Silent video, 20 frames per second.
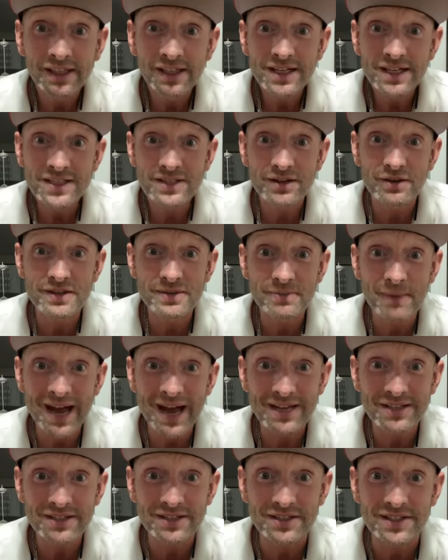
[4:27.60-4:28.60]
So his
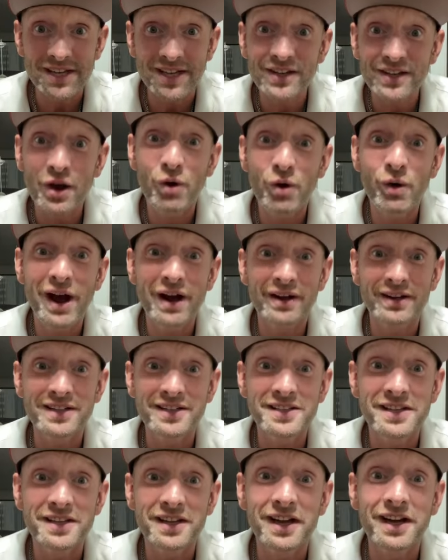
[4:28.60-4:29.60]
master said, Go out
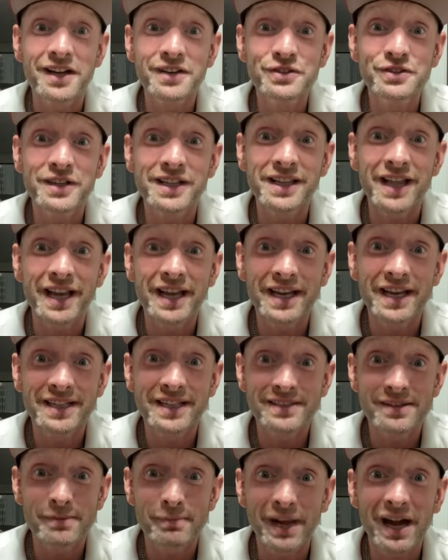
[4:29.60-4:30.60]
into the country
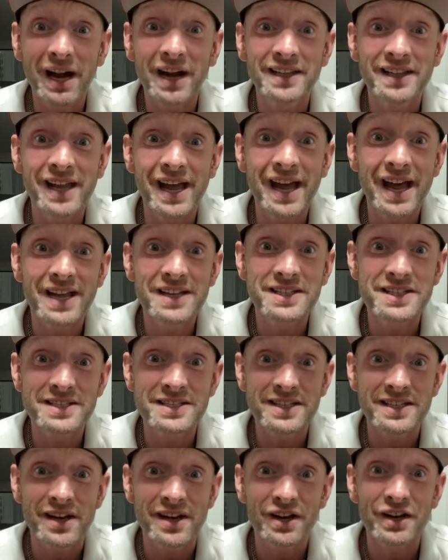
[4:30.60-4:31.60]
lanes and behind the
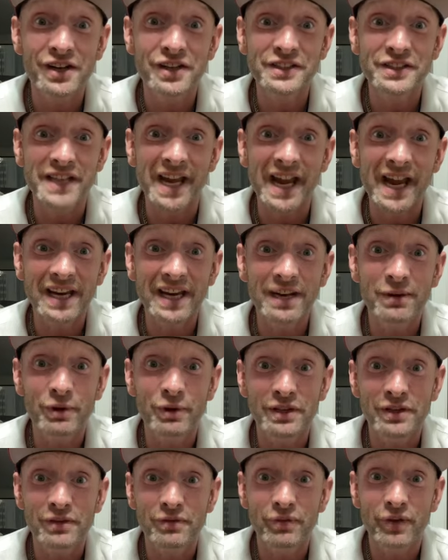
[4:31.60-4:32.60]
hedges and urge
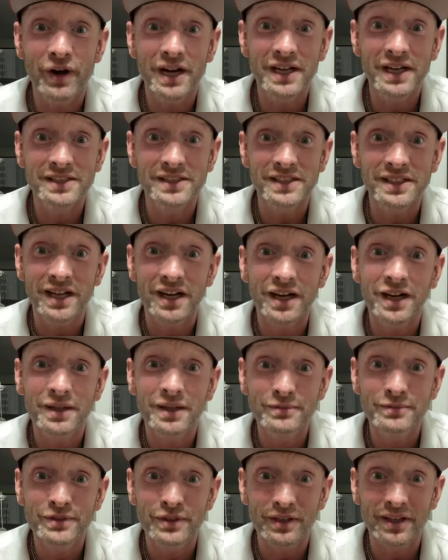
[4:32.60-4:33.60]
anyone you find to
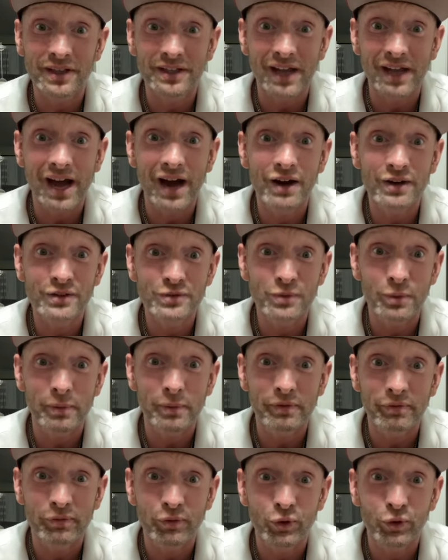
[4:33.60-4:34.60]
come so that the house will
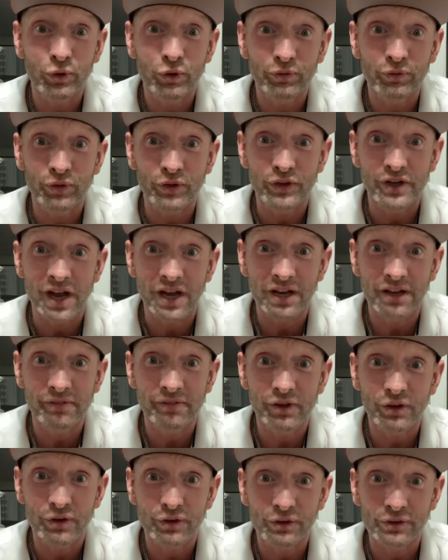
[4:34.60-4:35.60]
be full, for none of
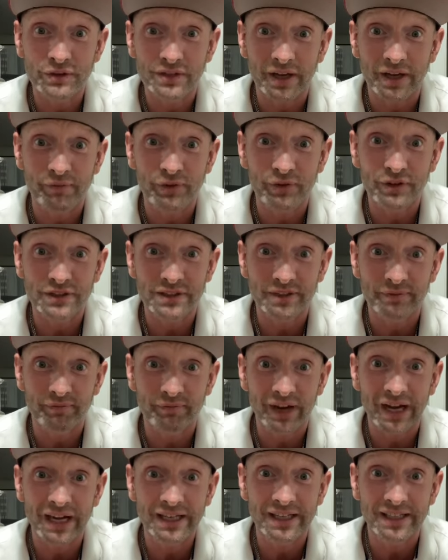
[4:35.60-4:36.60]
those I first
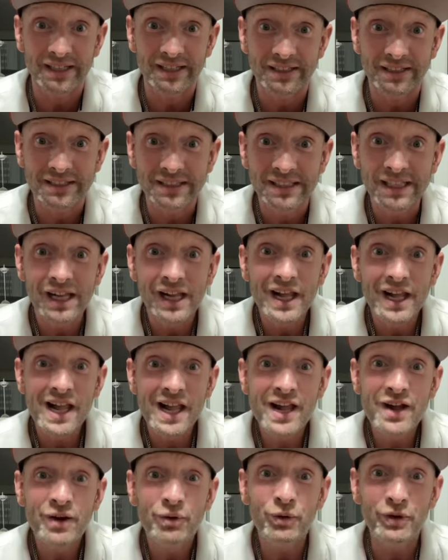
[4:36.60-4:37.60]
invited
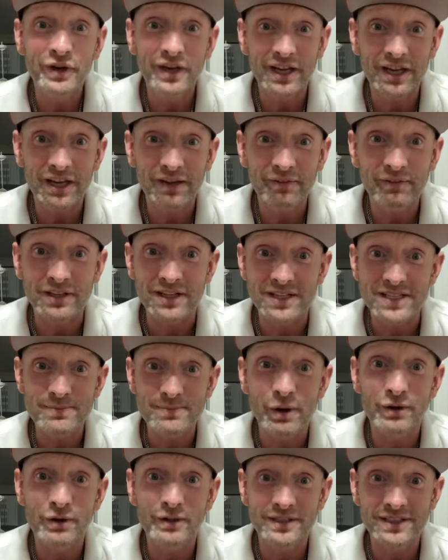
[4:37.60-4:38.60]
will get even the
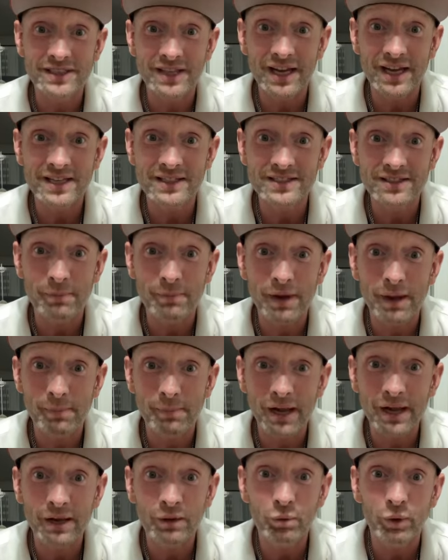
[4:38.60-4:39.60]
smallest taste of my
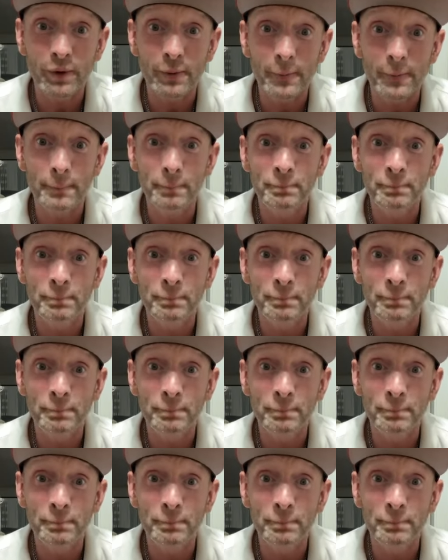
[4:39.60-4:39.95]
banquet.